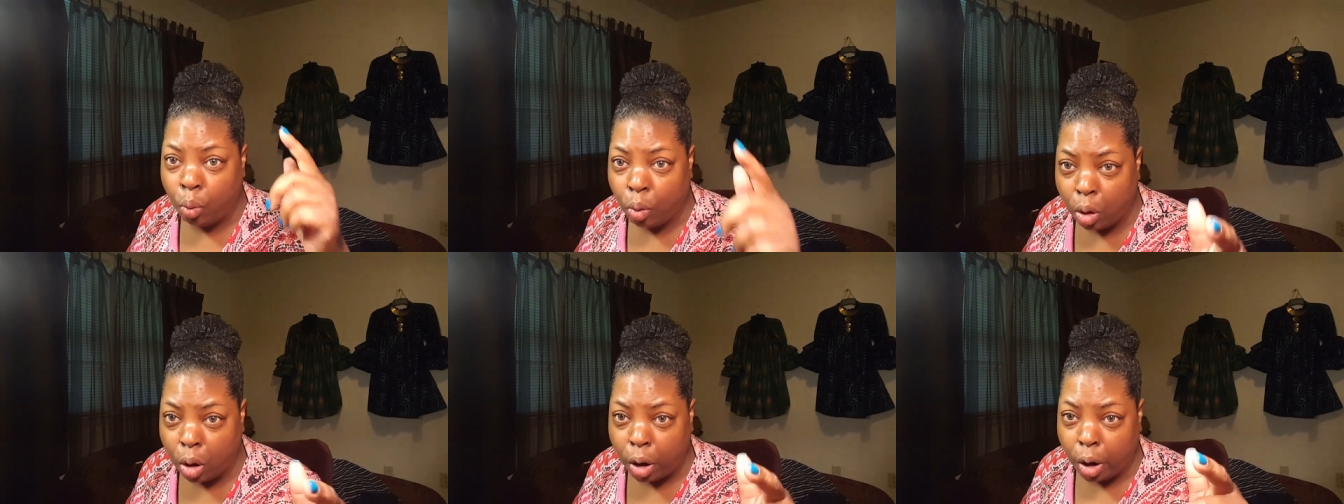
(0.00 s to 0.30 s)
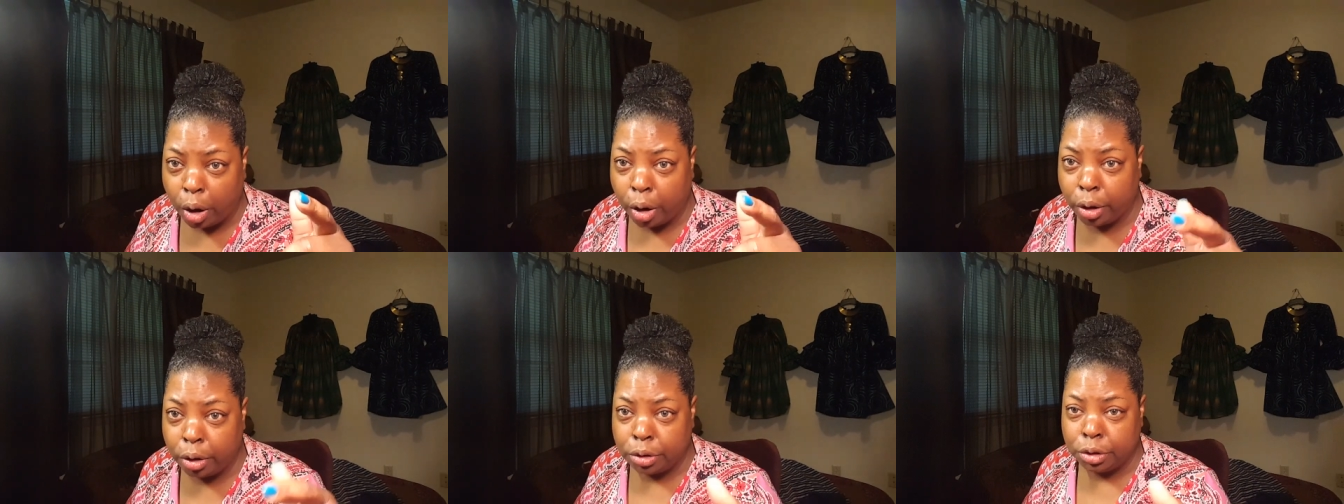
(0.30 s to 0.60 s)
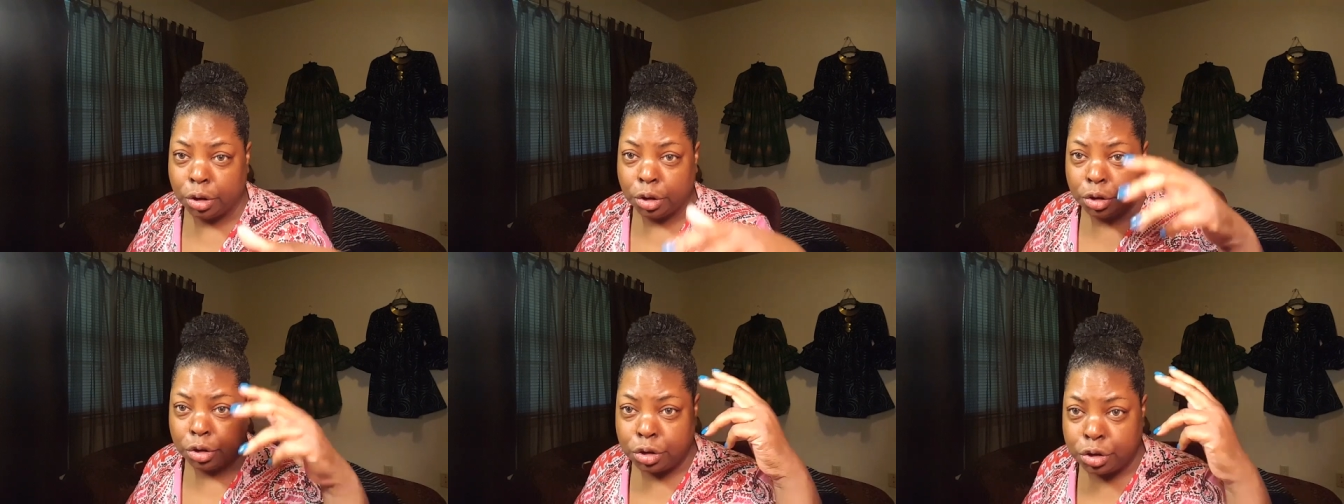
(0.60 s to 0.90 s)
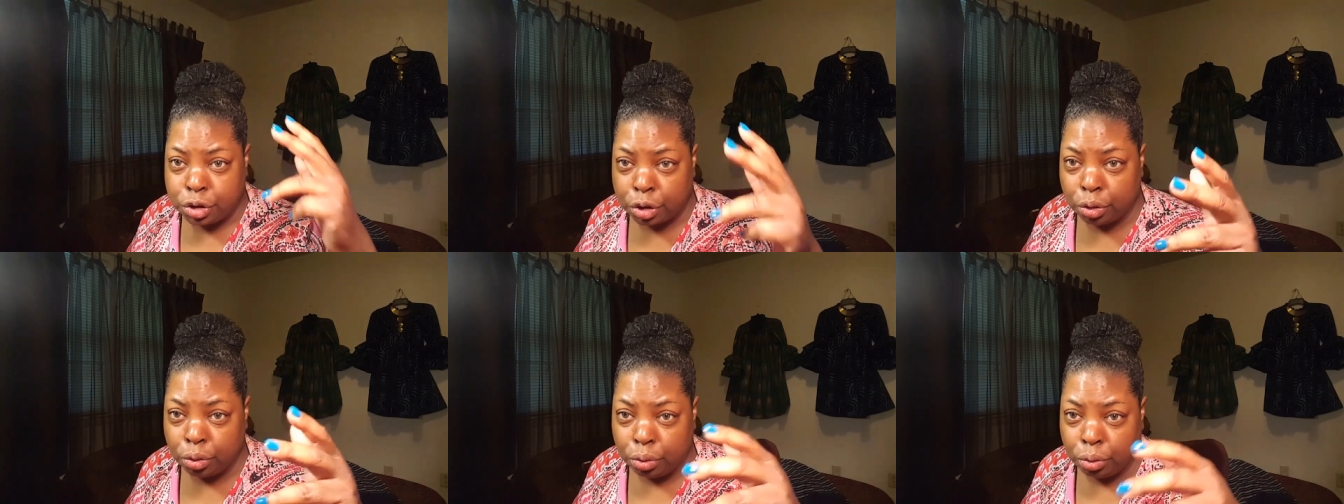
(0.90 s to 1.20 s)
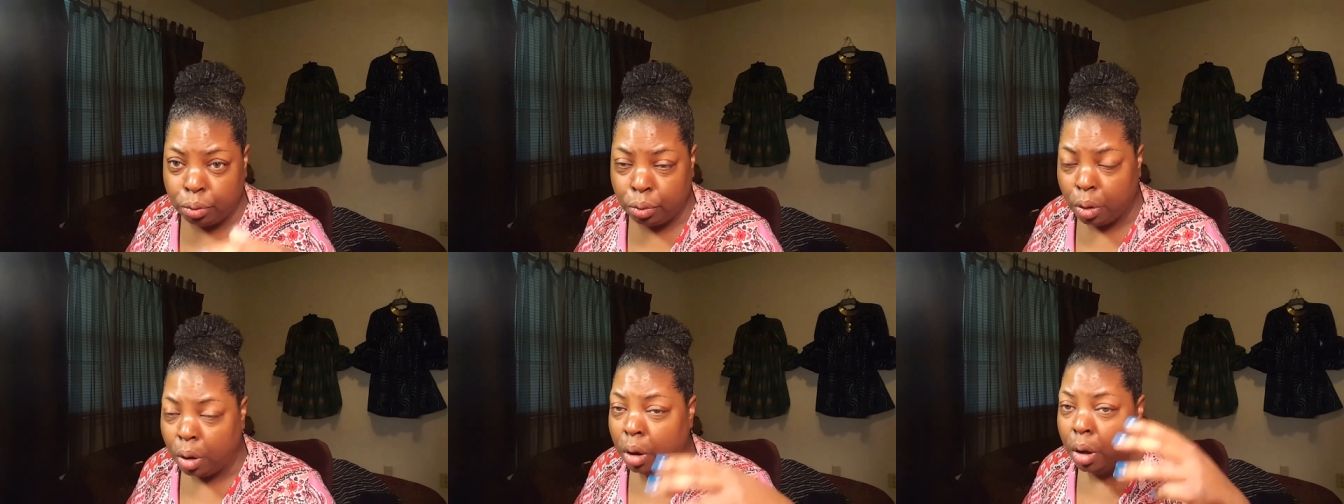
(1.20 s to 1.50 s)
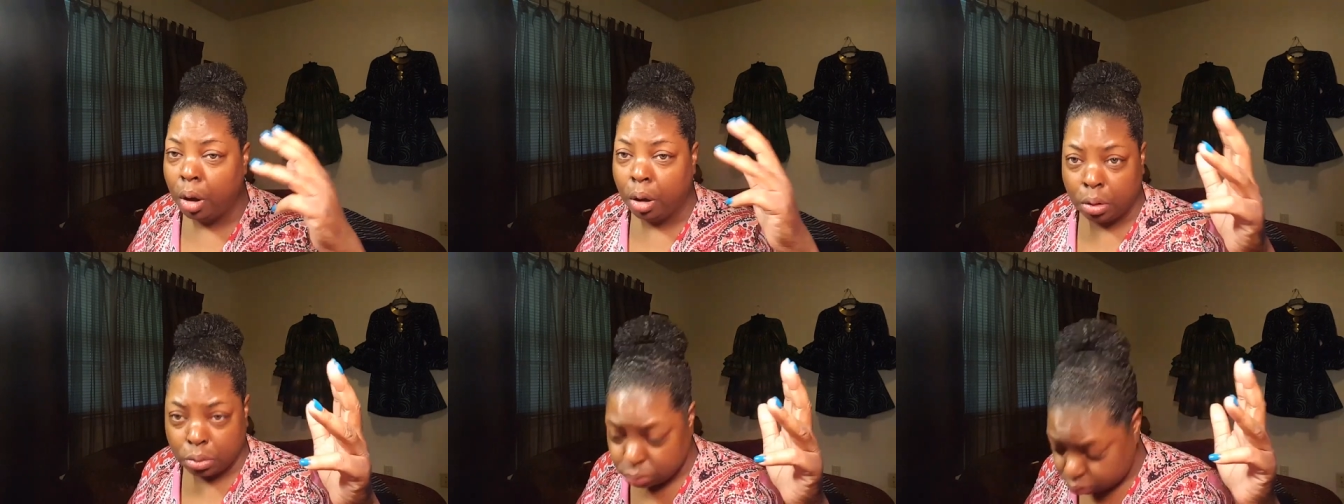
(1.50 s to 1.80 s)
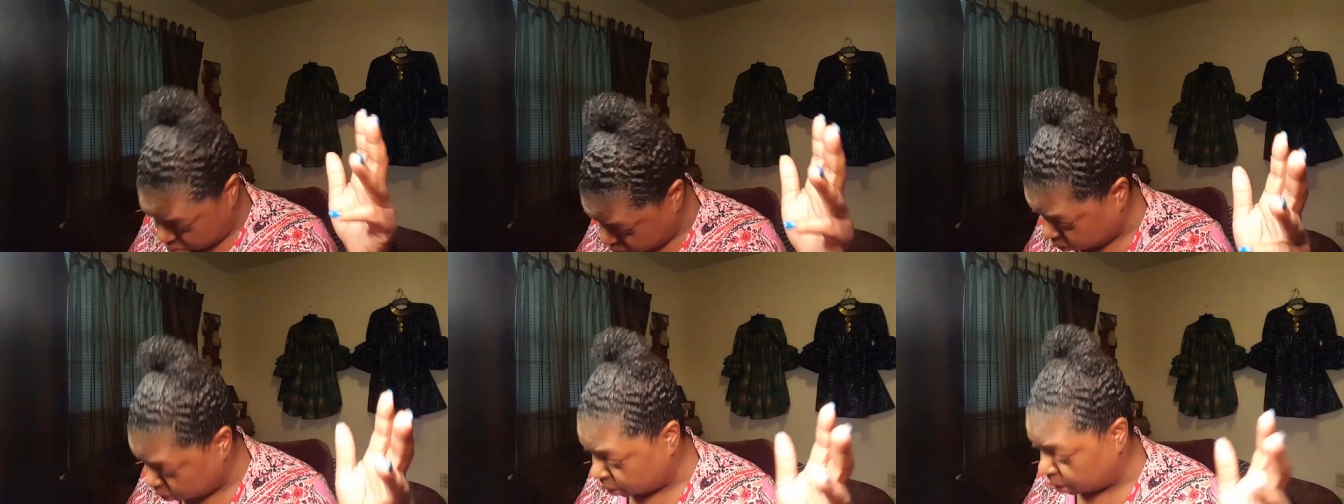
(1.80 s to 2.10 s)
One, two,
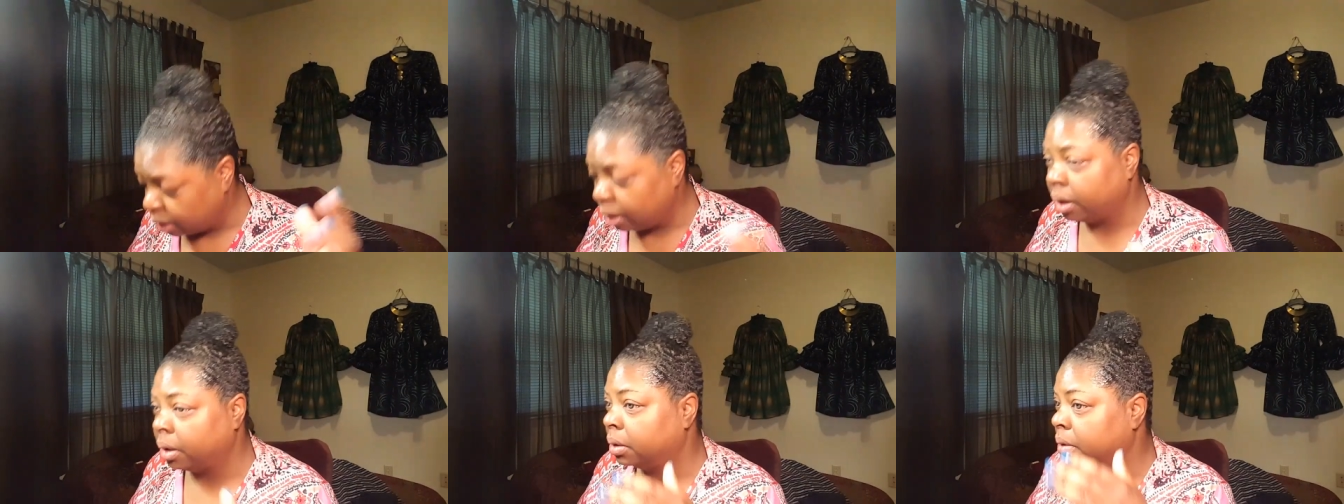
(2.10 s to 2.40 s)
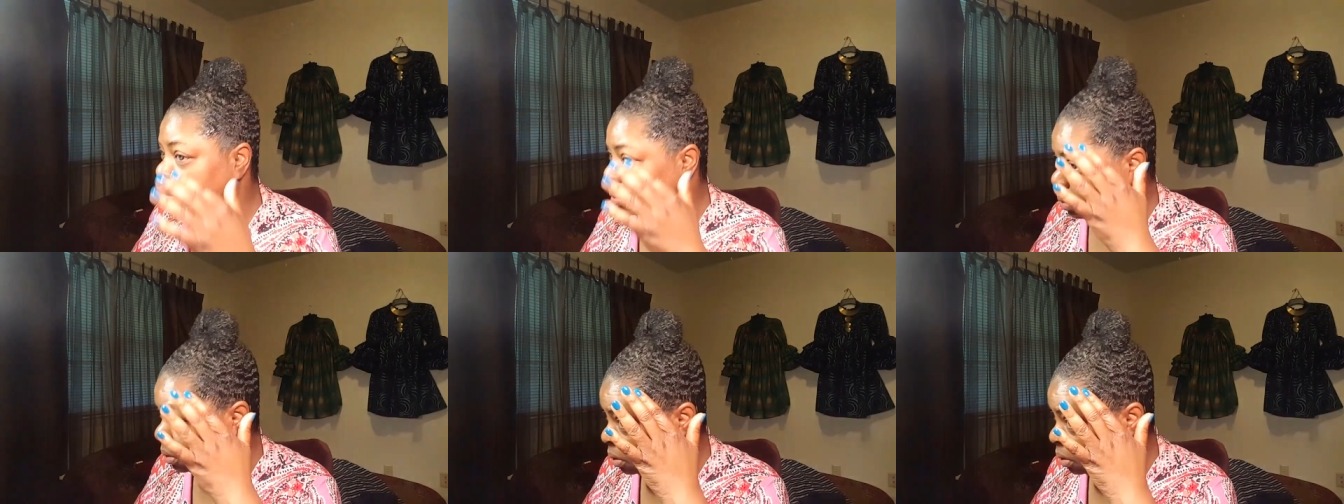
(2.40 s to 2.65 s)
yeah.